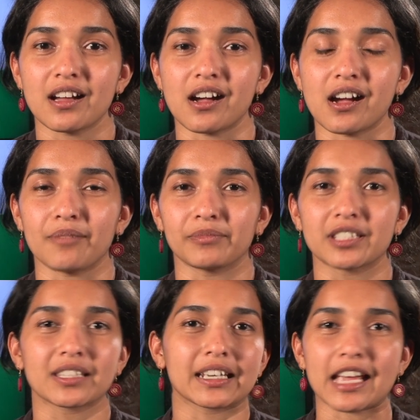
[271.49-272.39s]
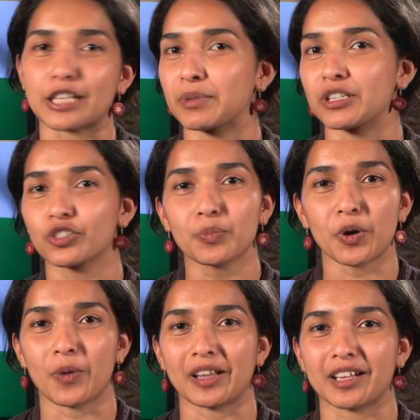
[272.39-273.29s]
The city has been
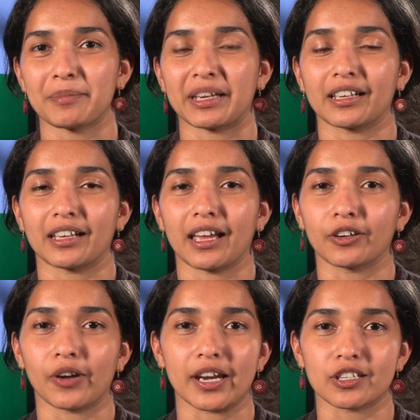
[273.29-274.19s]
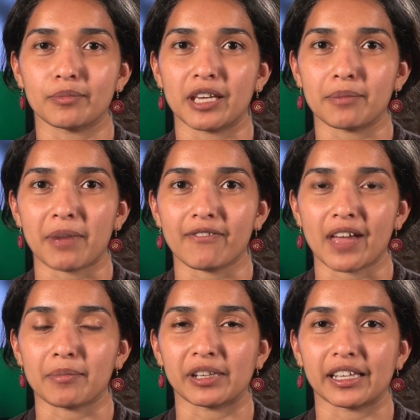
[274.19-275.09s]
super welcoming and great to me and my
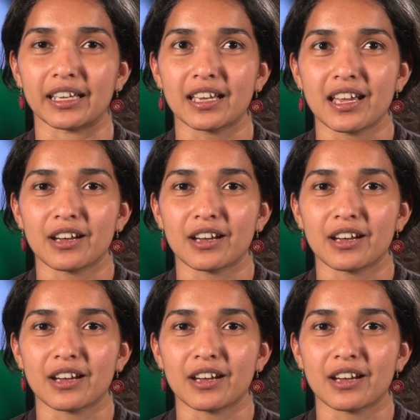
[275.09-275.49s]
family.